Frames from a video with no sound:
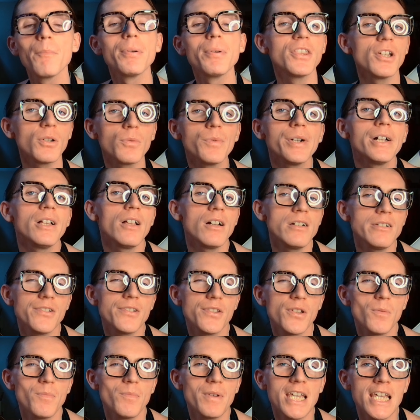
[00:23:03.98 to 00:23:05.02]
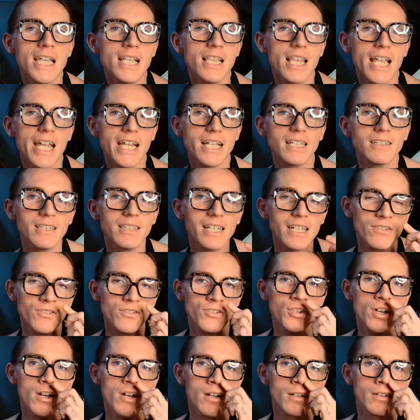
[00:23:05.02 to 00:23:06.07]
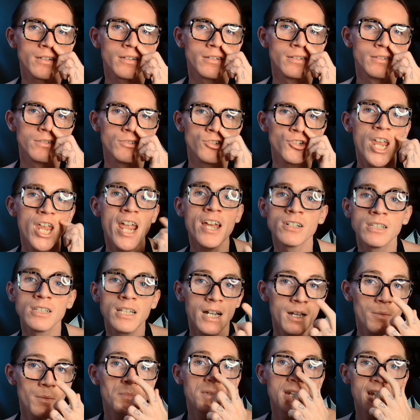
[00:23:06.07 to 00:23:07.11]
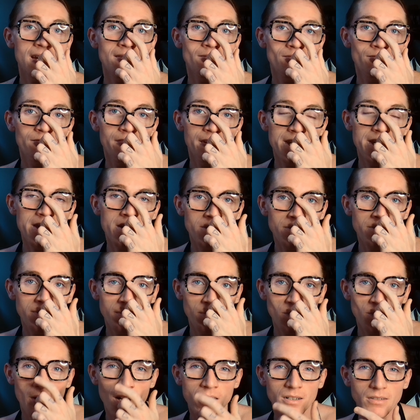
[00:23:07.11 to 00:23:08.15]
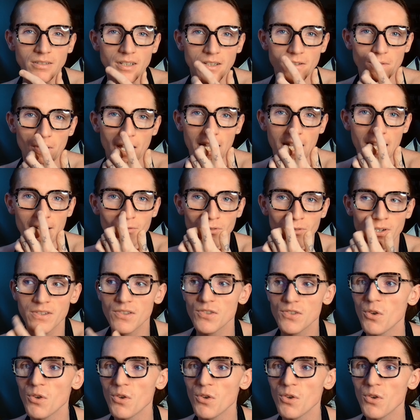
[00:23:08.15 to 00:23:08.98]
But there will also be like Let's Talk channel update videos as well, because I have one.